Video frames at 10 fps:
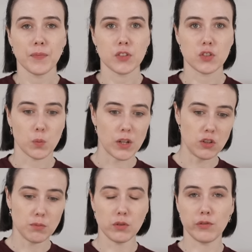So when
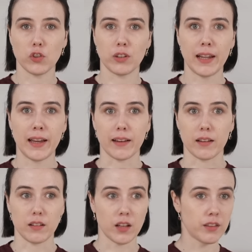you move your leg,
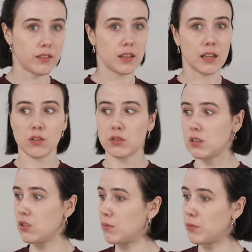nothing else
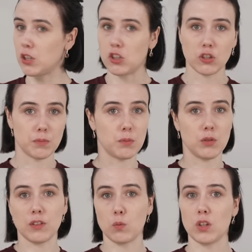in your body should be
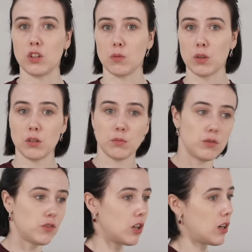moving with you. When you
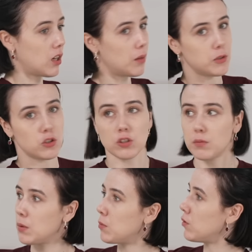move your arm, you
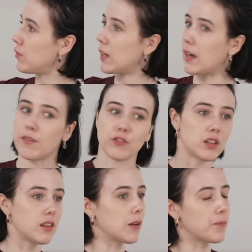shouldn't be moving
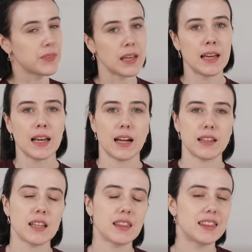everything. I
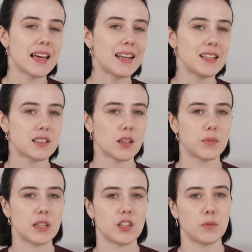think that is
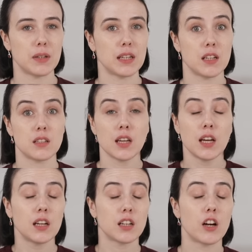something that beginners
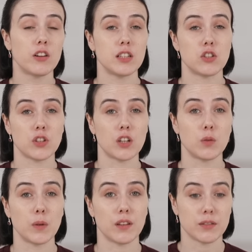currently
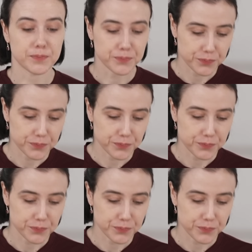struggle with.